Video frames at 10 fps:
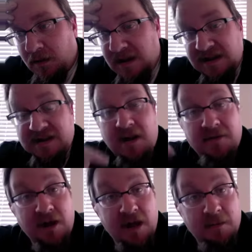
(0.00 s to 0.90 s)
In
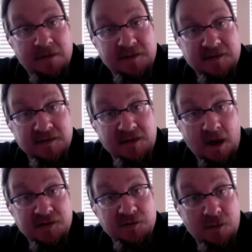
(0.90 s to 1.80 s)
another element that's
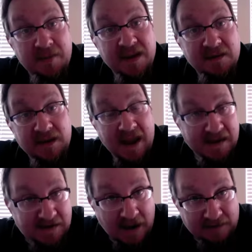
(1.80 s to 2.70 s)
designed to appease
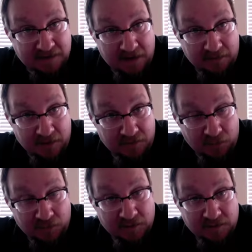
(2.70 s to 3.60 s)
anti slavery
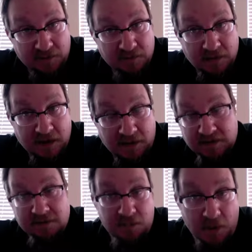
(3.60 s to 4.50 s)
forces, anti
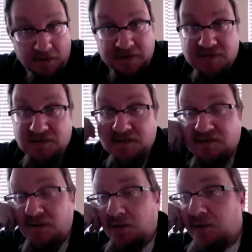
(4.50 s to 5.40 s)
slavery politicians
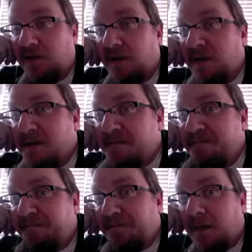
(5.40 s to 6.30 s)
and voters,
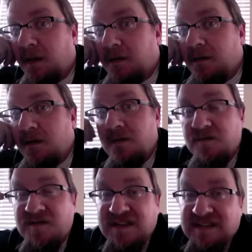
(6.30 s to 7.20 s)

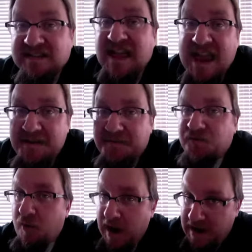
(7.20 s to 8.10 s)
the slave
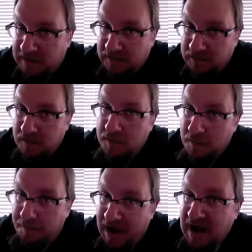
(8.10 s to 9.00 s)
trade, the
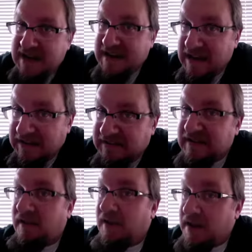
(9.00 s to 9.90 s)
buying and
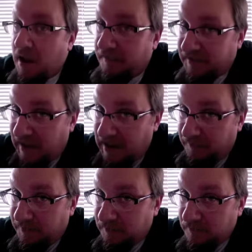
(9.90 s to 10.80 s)
selling of
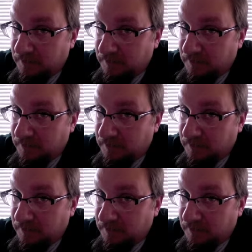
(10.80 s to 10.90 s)
slaves